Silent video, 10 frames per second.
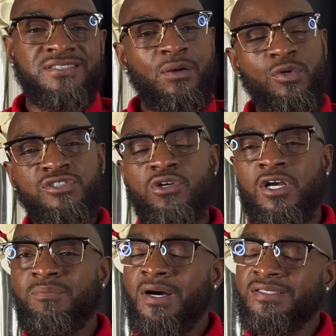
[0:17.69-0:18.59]
I want to talk
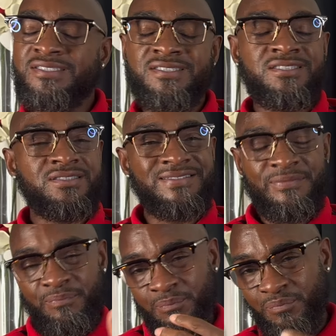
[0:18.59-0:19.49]
about, let's just
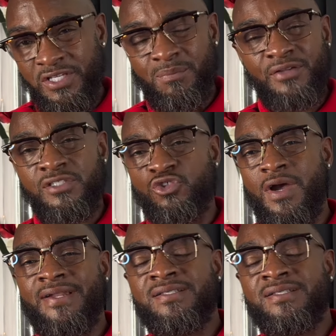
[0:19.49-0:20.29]
be about the drying.